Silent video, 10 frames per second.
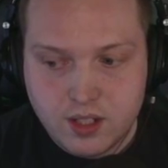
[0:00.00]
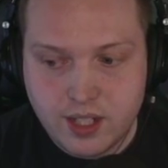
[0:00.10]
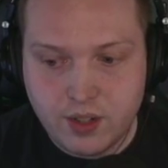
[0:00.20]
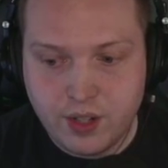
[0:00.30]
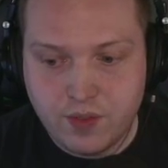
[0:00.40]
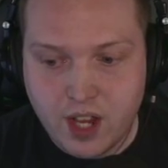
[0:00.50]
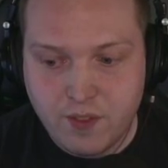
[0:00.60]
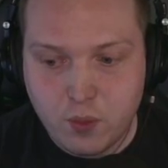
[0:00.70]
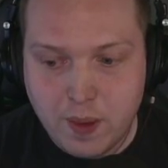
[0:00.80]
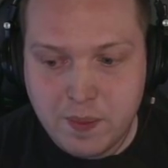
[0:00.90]
Tenerife
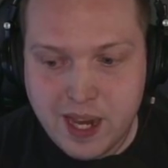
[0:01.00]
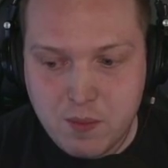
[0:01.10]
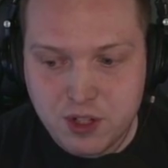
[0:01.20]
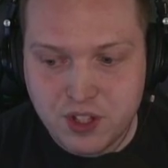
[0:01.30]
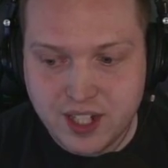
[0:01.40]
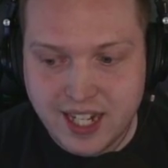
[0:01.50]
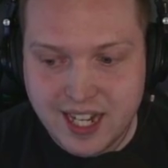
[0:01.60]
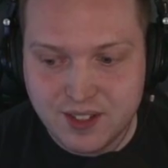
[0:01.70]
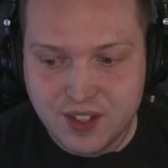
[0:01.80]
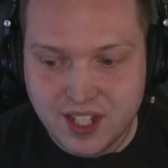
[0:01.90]
live webcam watching the
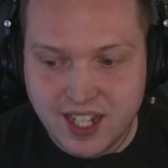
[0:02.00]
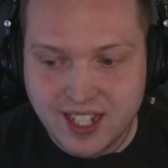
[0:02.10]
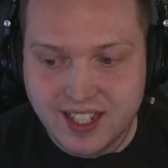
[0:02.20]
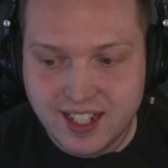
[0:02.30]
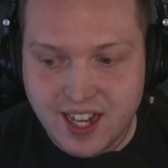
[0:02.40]
clouds and the lighting.